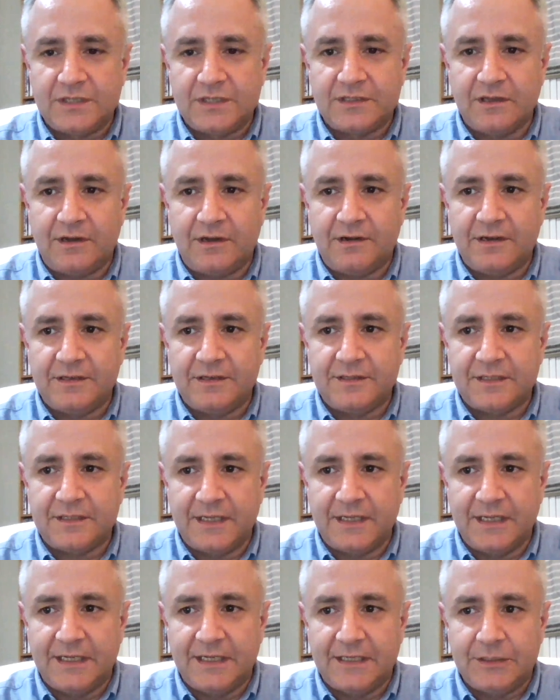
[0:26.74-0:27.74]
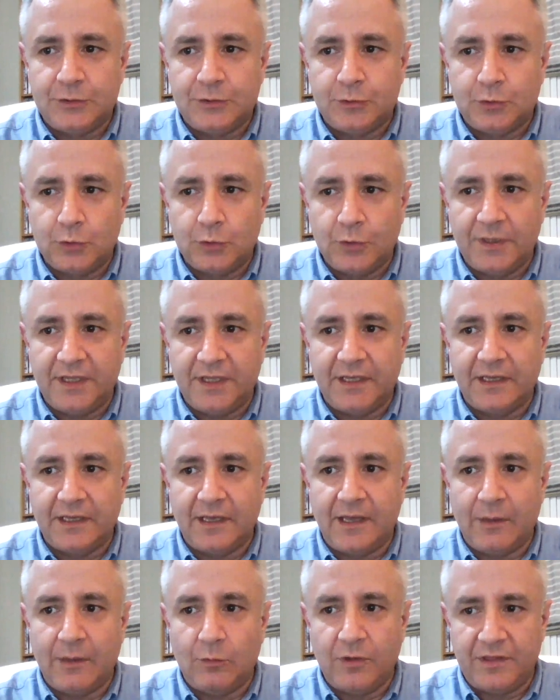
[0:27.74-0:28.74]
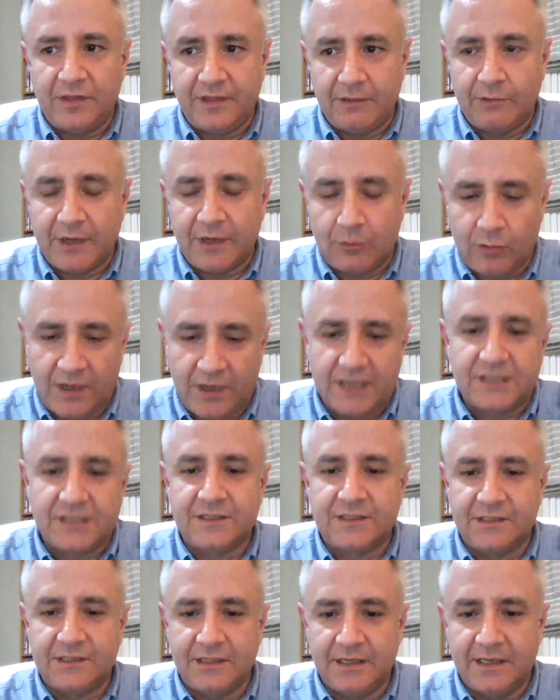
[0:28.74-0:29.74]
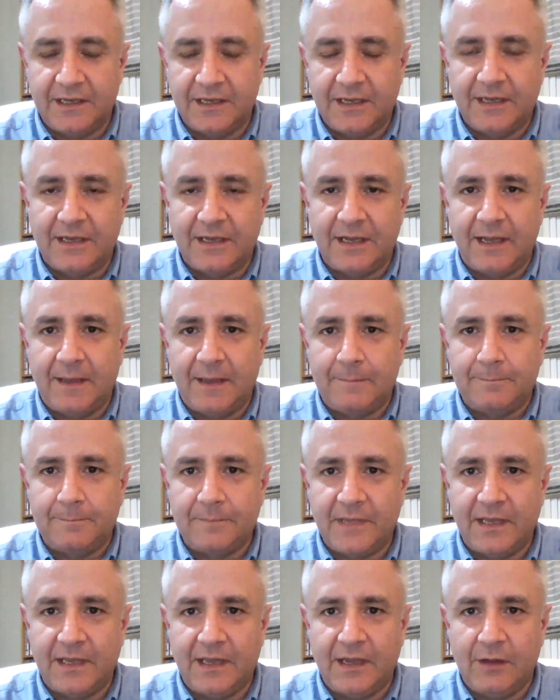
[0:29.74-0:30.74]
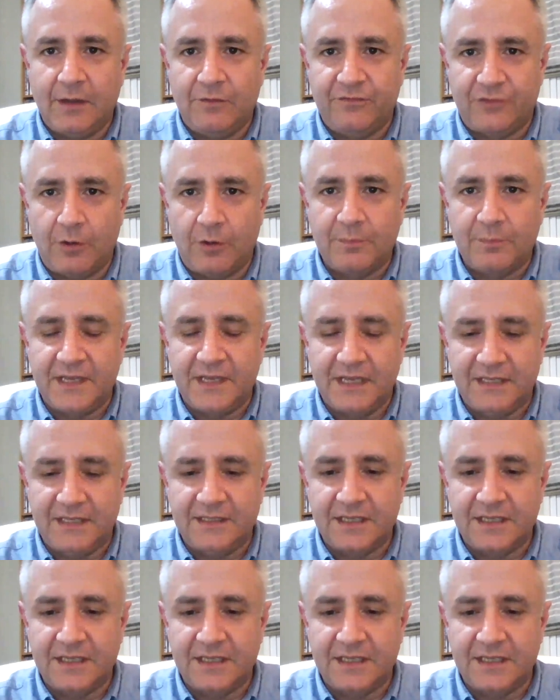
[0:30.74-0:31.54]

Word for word: we started uh, doing uh, with the request from the